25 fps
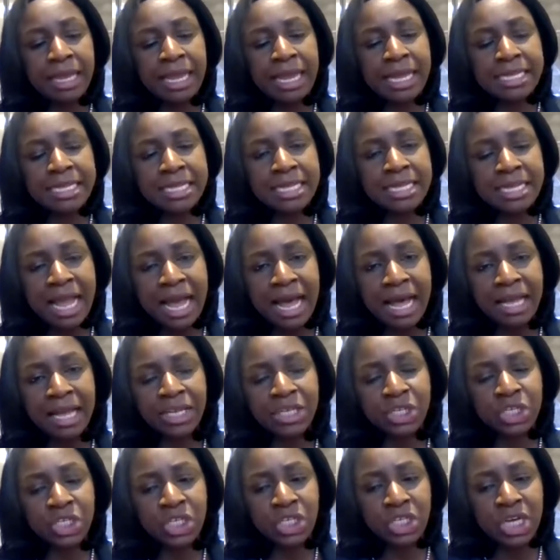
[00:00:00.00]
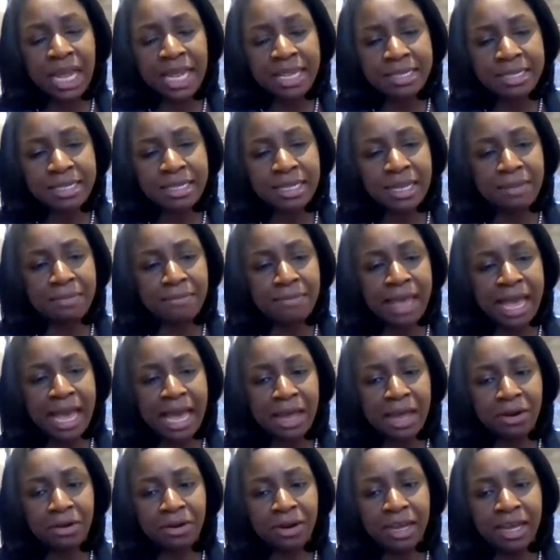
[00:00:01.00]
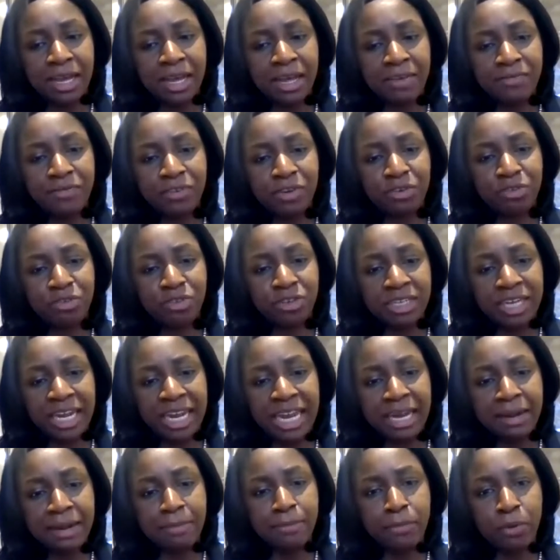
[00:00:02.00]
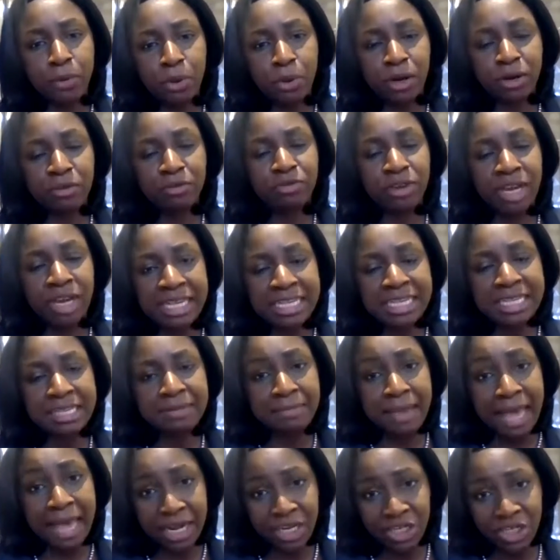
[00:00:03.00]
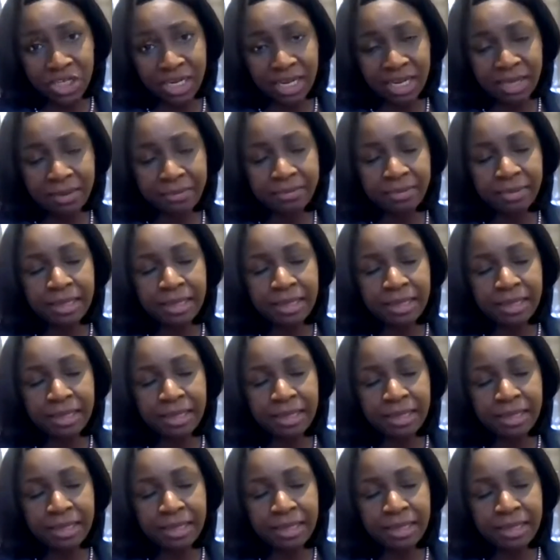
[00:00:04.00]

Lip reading: It's not just a matter of create more race matching,